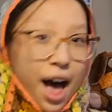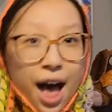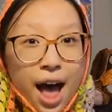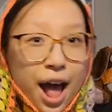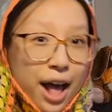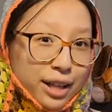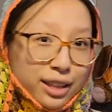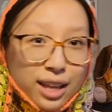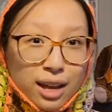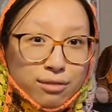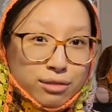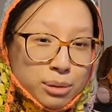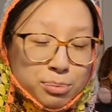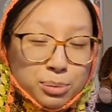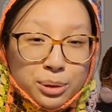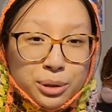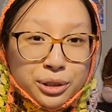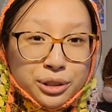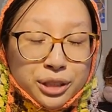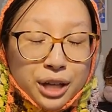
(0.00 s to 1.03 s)
I love a
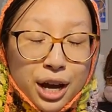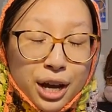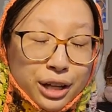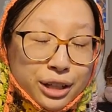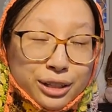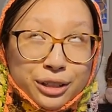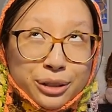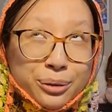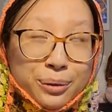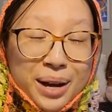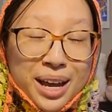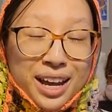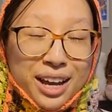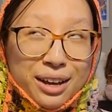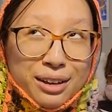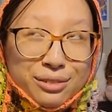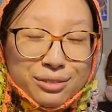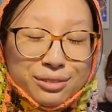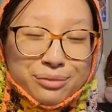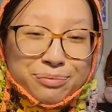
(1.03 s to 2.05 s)
bold color
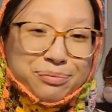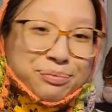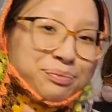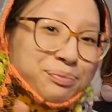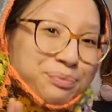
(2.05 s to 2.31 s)
wave.